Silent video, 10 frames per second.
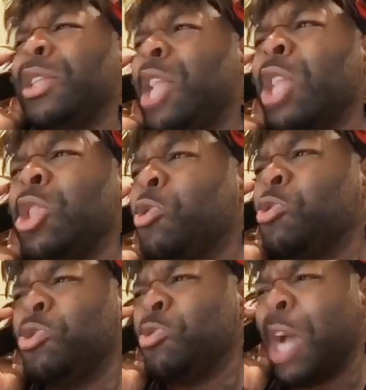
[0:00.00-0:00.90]
I did not know
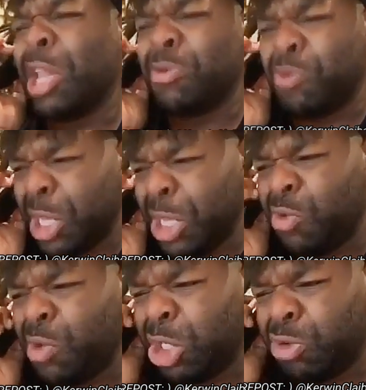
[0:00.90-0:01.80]
you knew how to
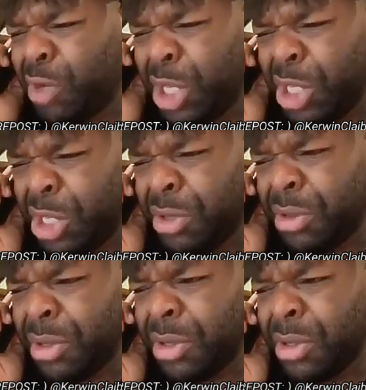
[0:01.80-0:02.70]
read. What you reading?